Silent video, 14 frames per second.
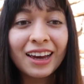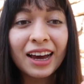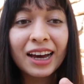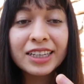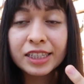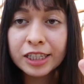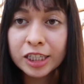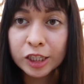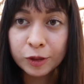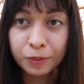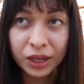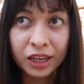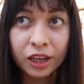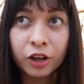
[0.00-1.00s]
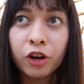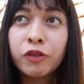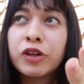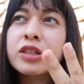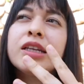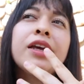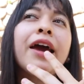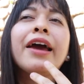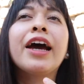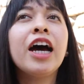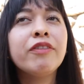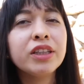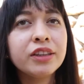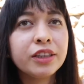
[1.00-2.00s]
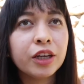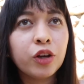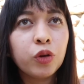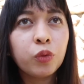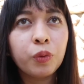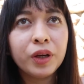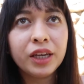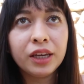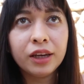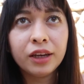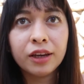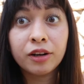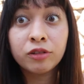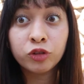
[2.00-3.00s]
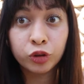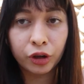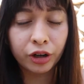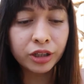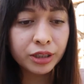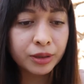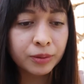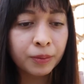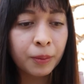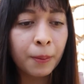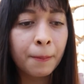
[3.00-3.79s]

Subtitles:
As he's speaking, obviously I haven't dealt with drugs,